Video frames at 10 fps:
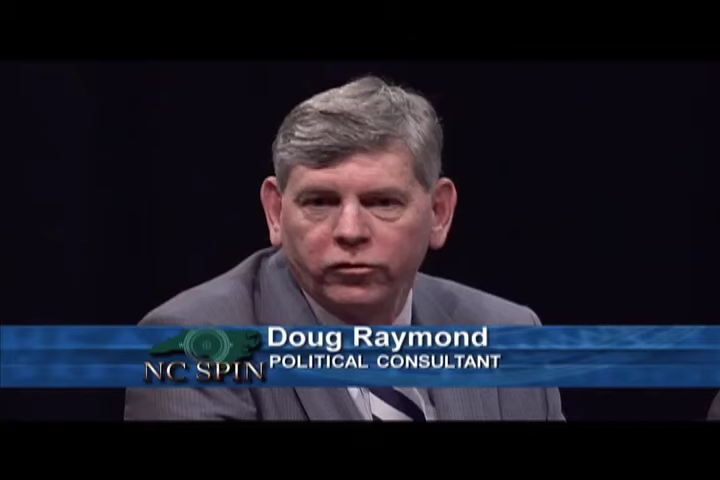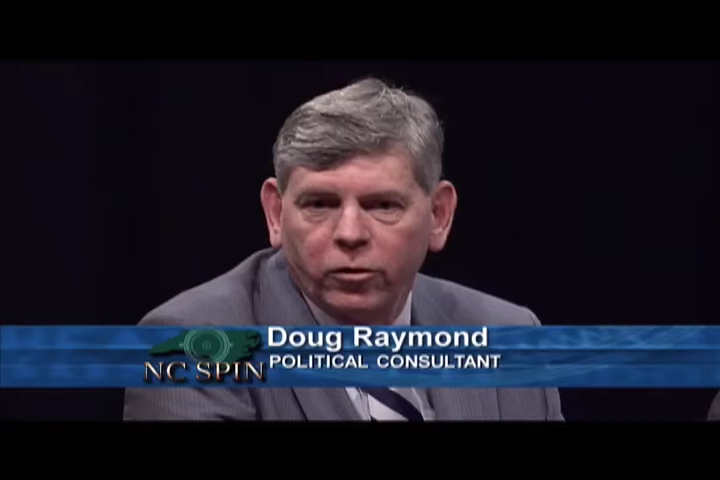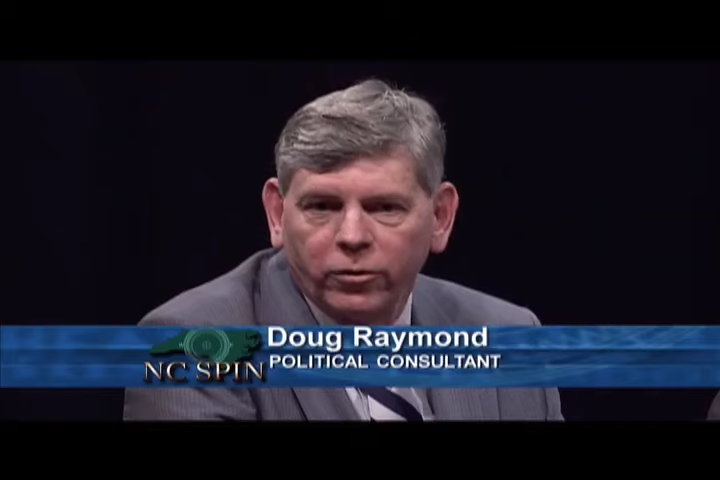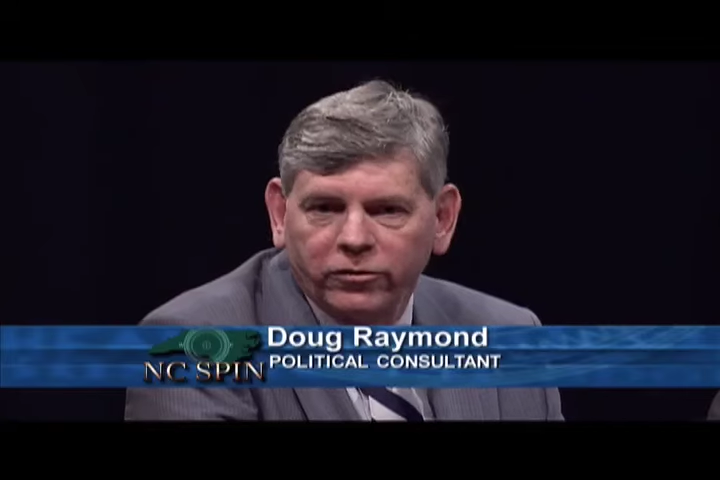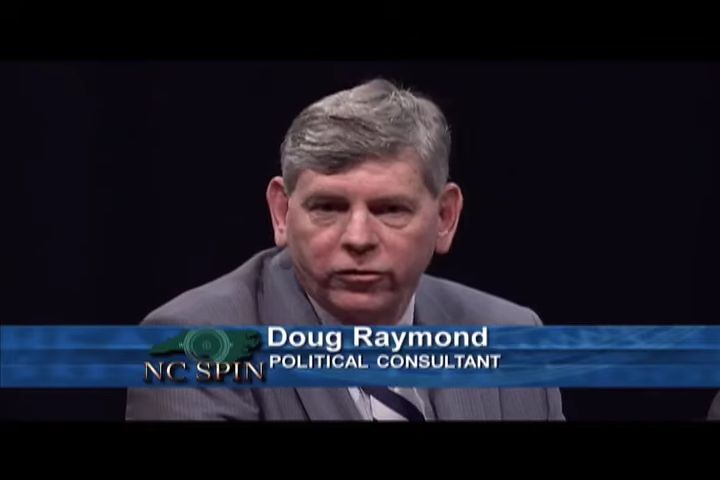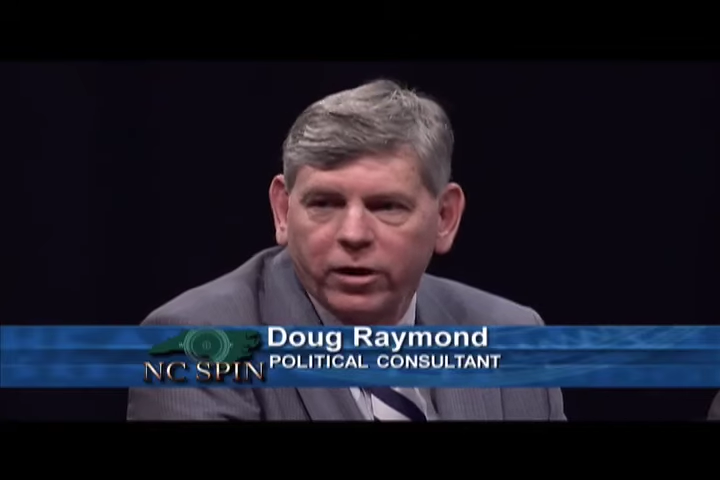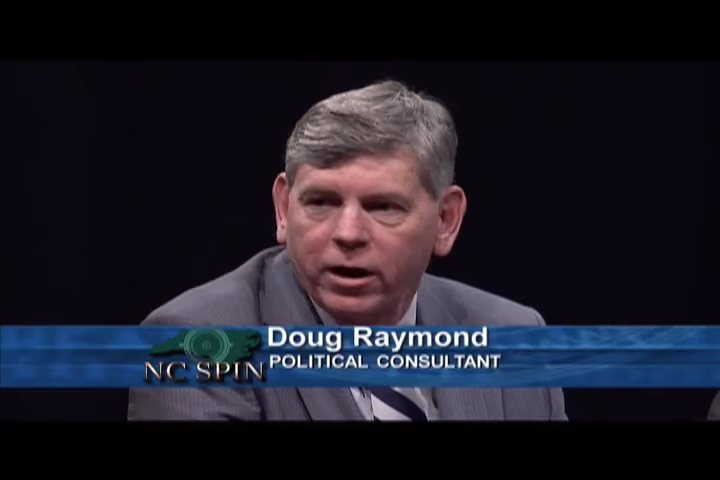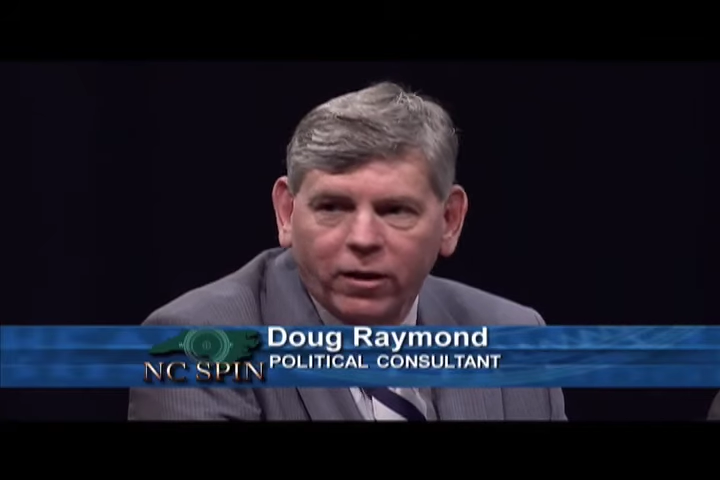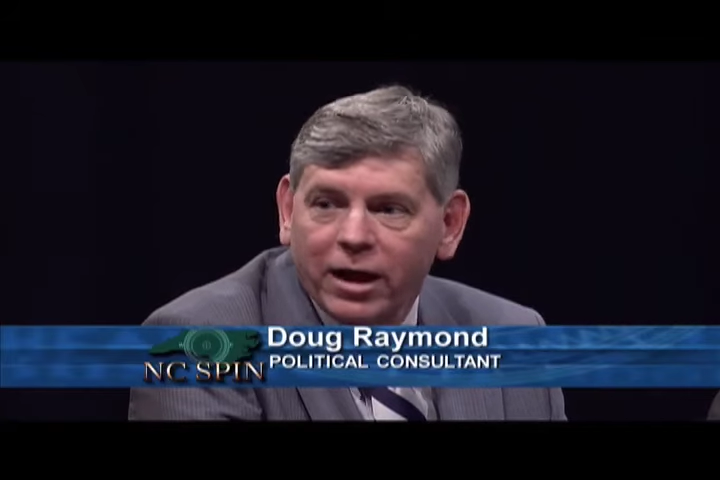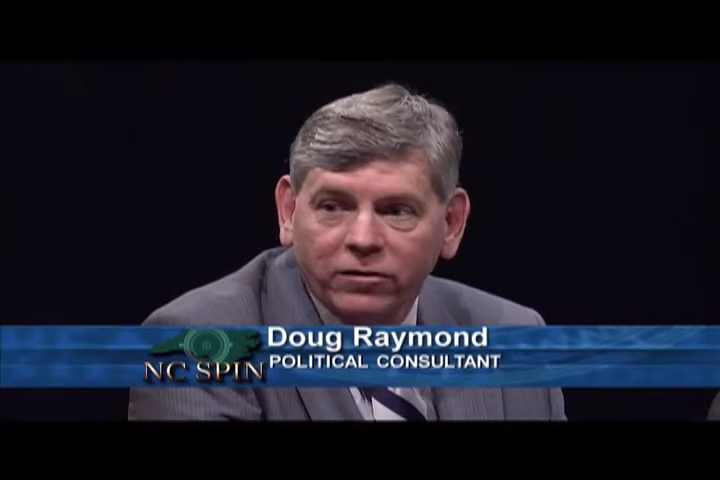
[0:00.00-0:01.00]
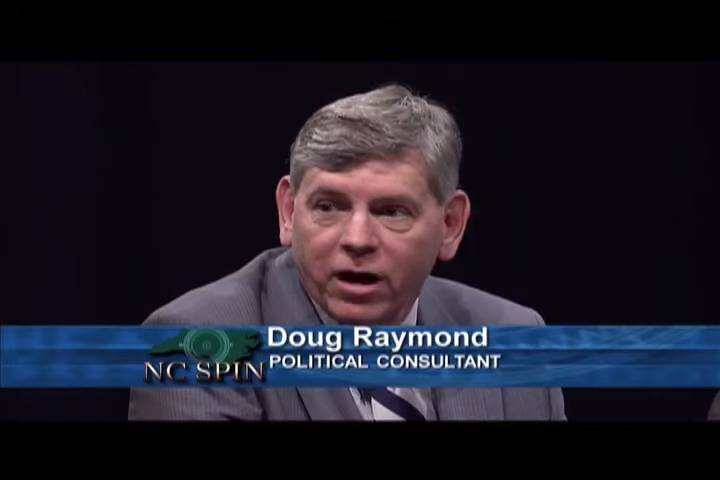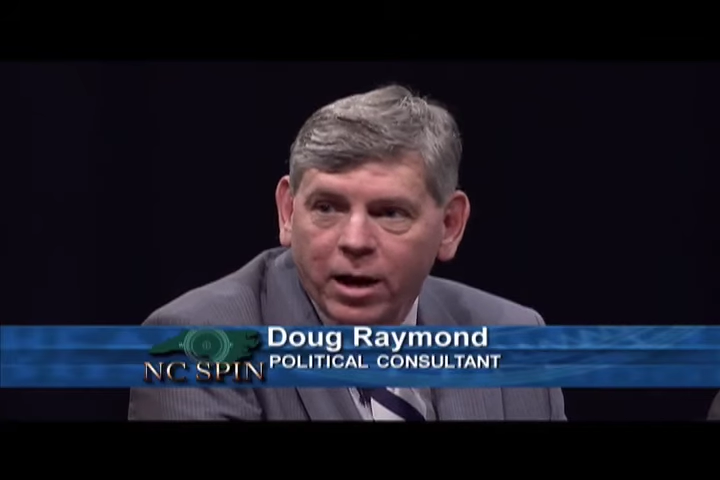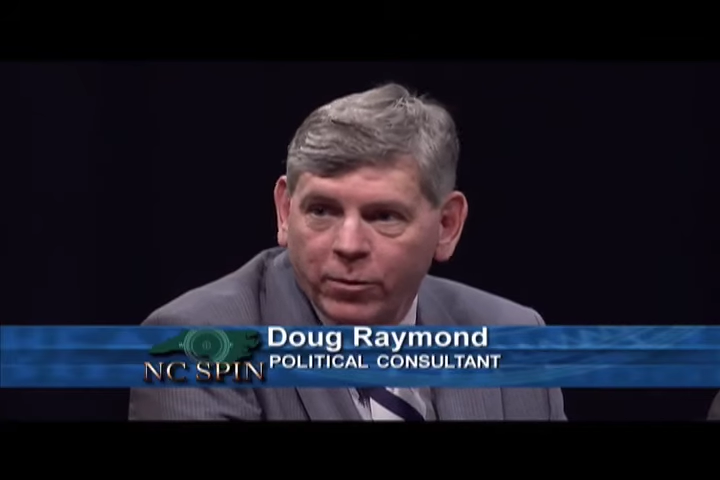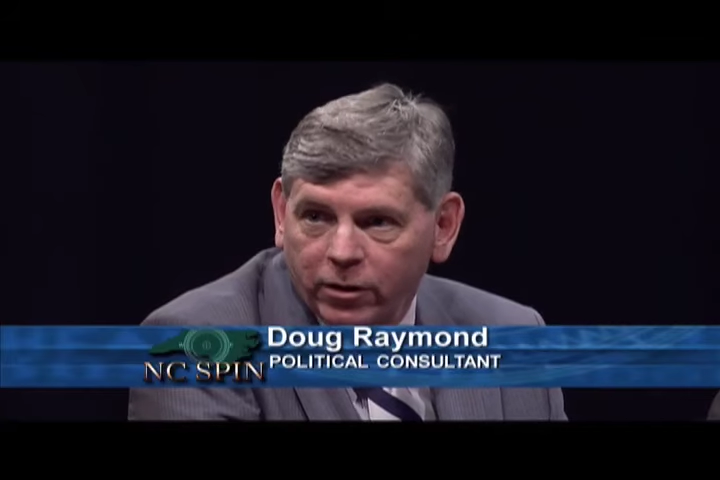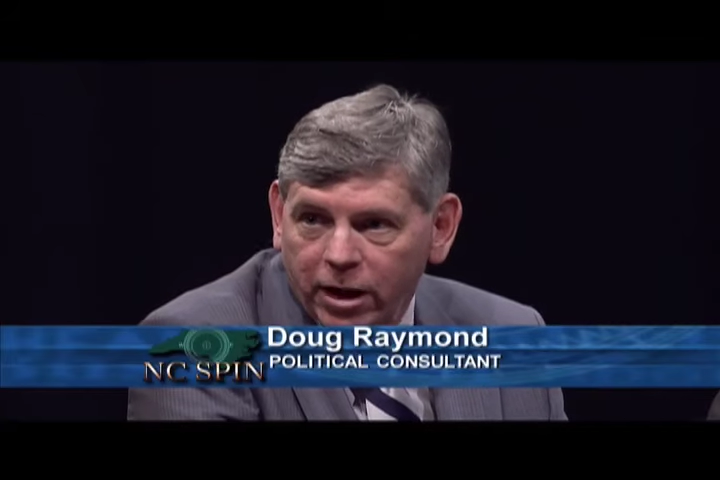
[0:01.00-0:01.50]
so we've still got a lot of
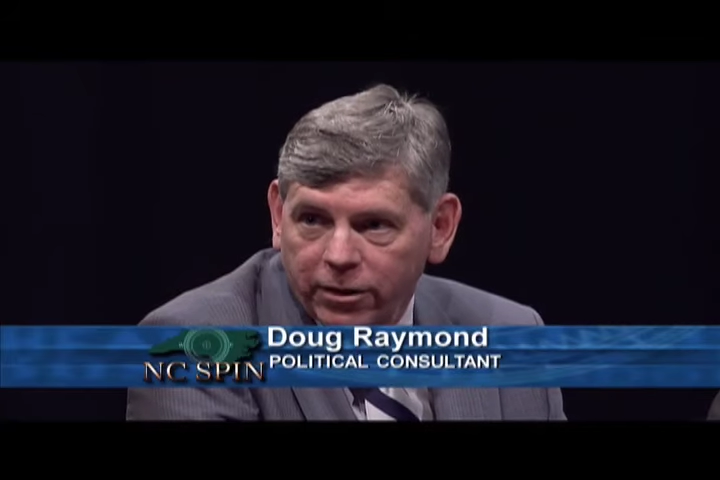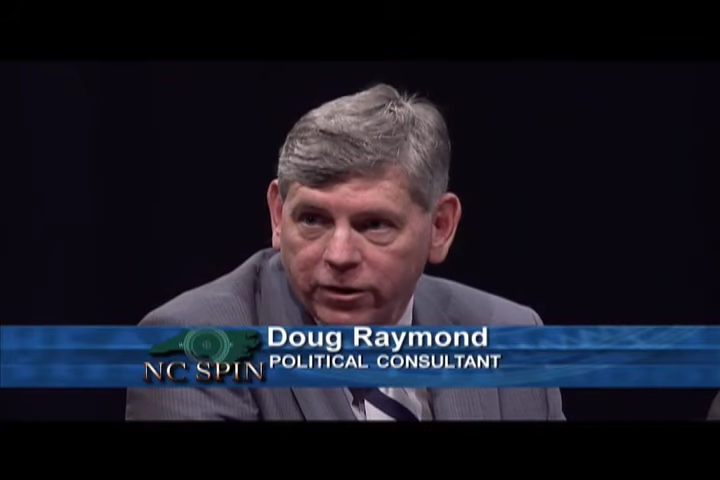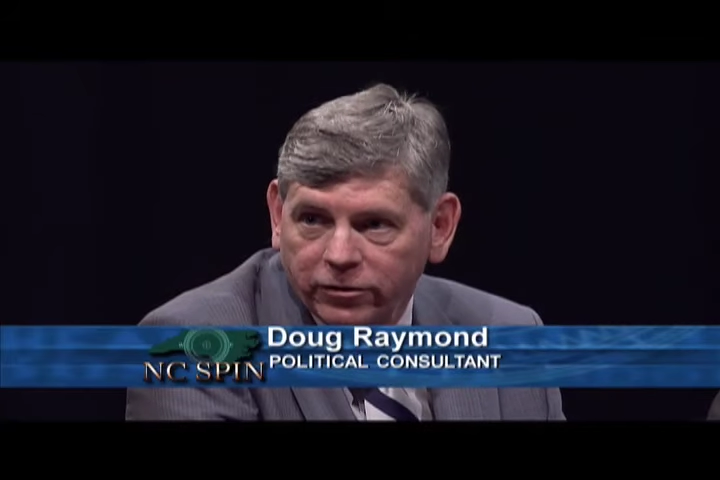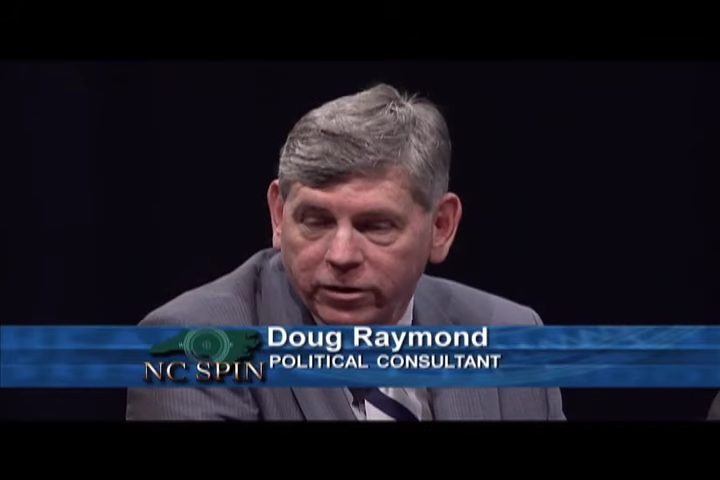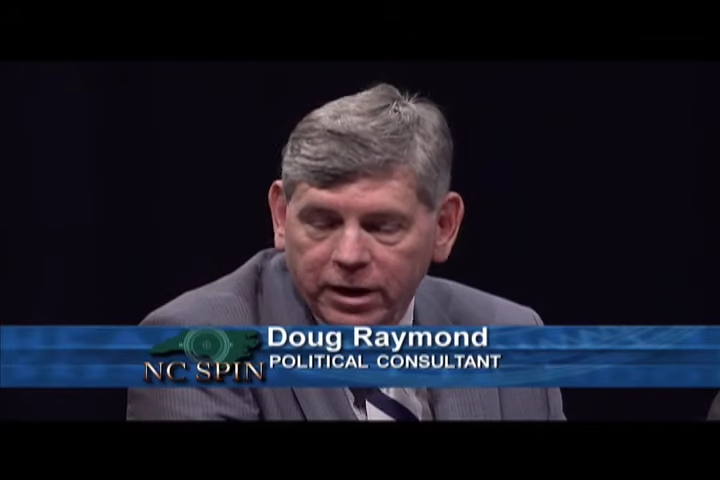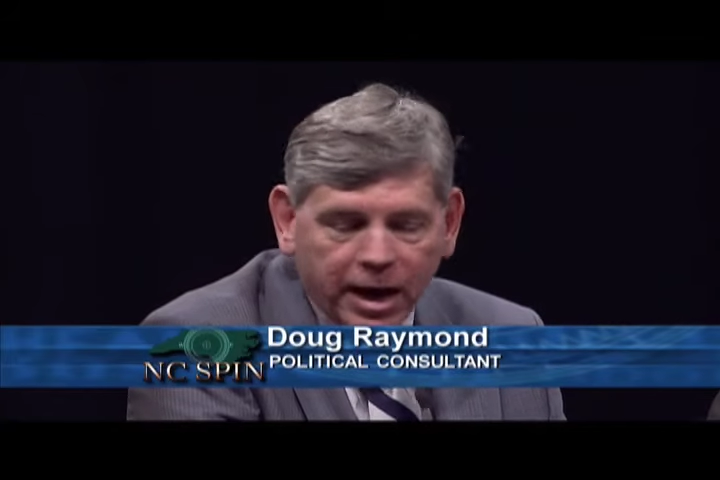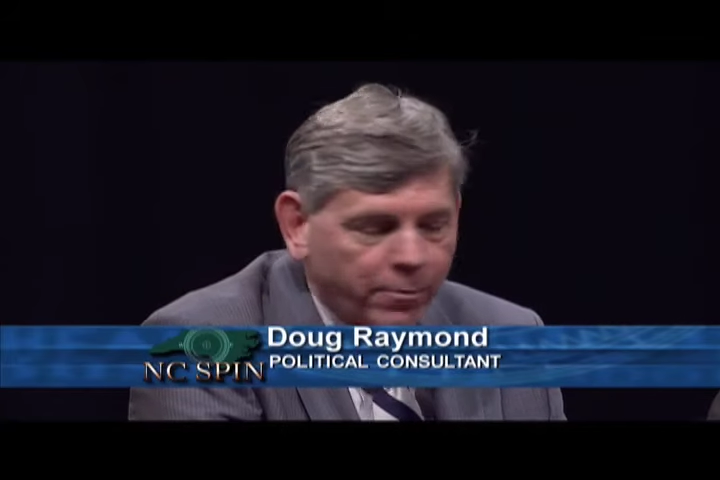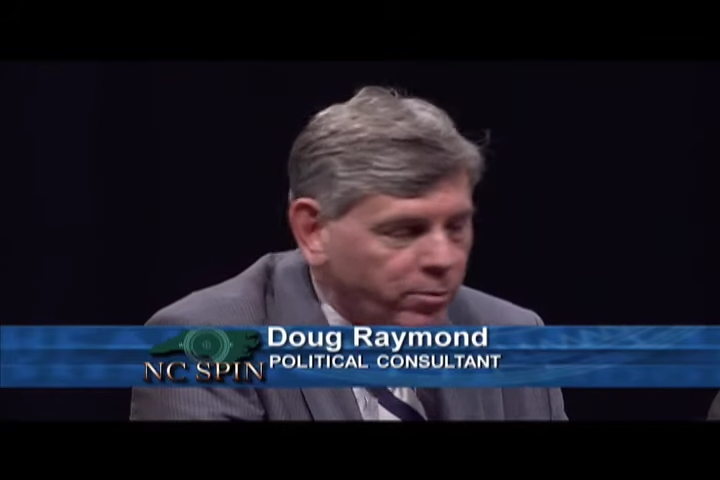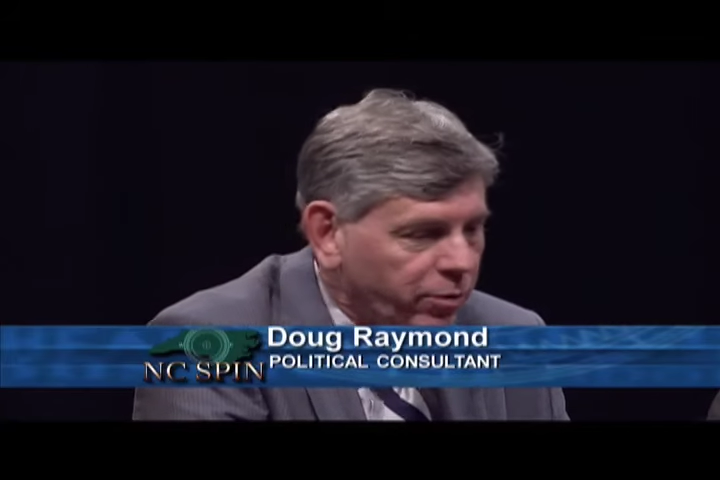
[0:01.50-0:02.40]
time and a lot of things can happen,